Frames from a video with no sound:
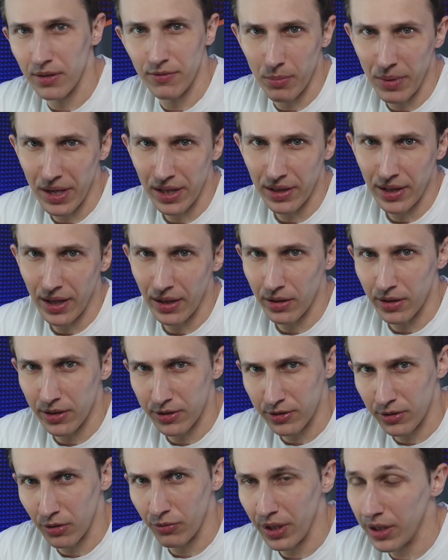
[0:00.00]
you made that list
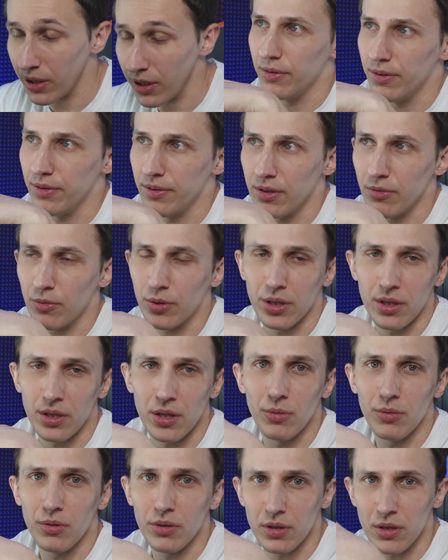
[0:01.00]
already, you wanna
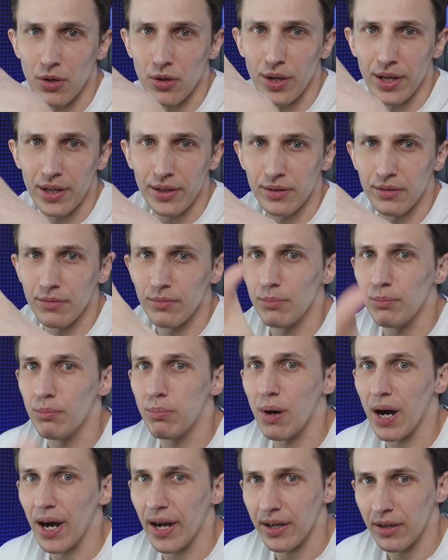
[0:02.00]
go ahead and
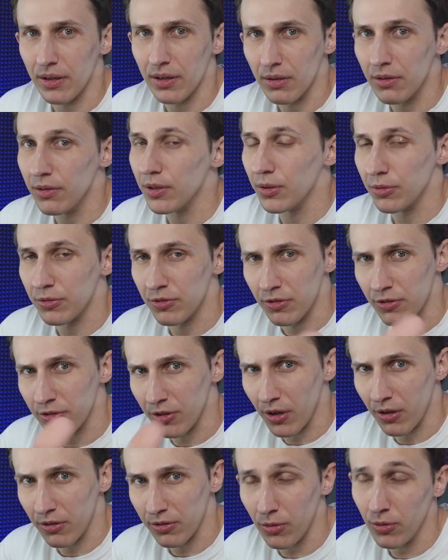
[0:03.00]
buy those
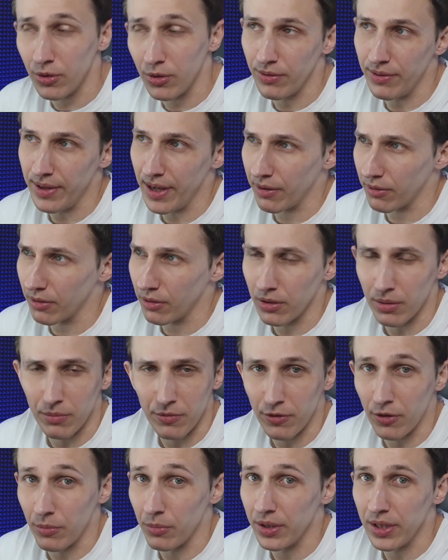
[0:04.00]
songs or download them
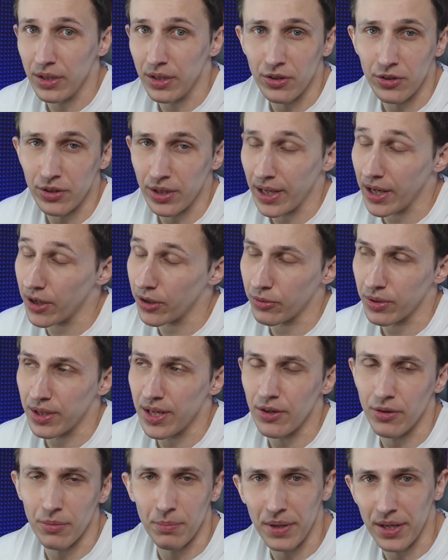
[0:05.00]
from the internet. I don't
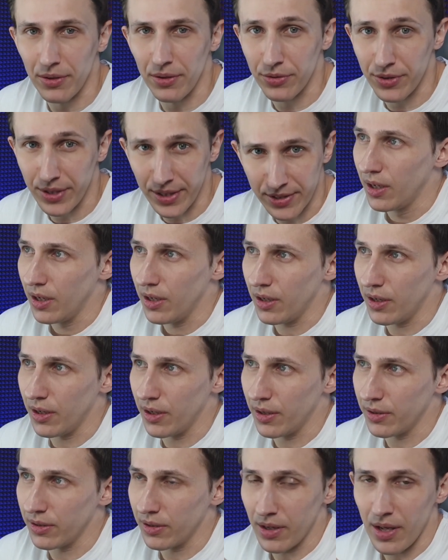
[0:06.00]
care about this.
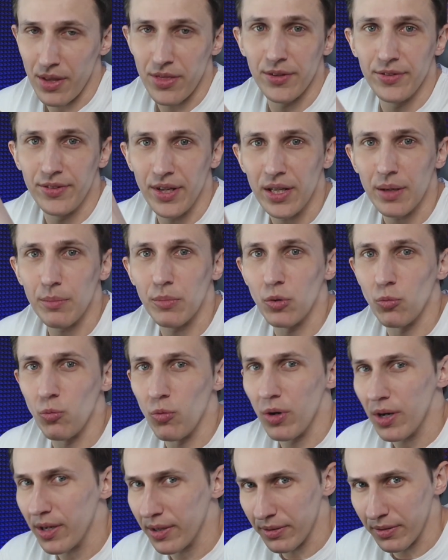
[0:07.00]
And at the day number
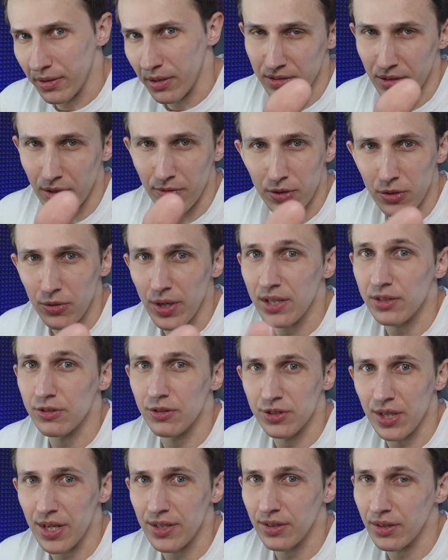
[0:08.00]
one of you
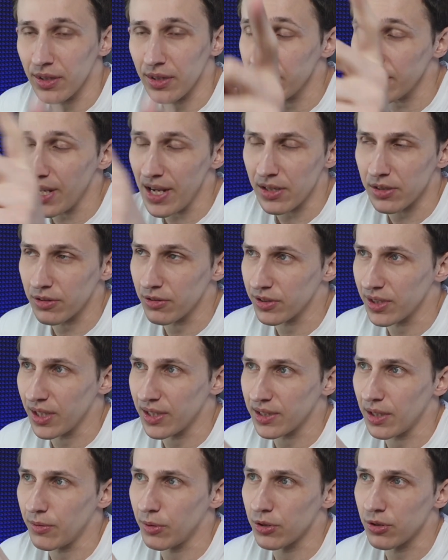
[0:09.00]
exercising this exercise,
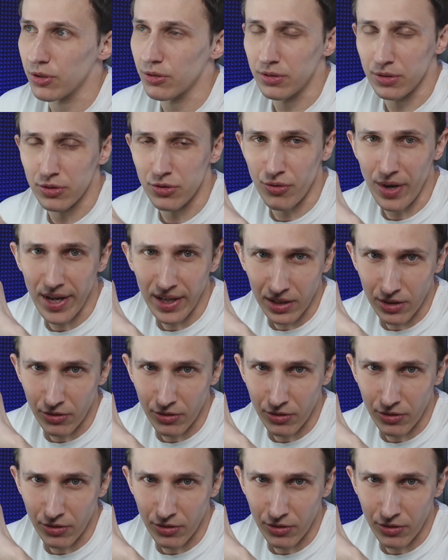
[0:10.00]
I want you to drag and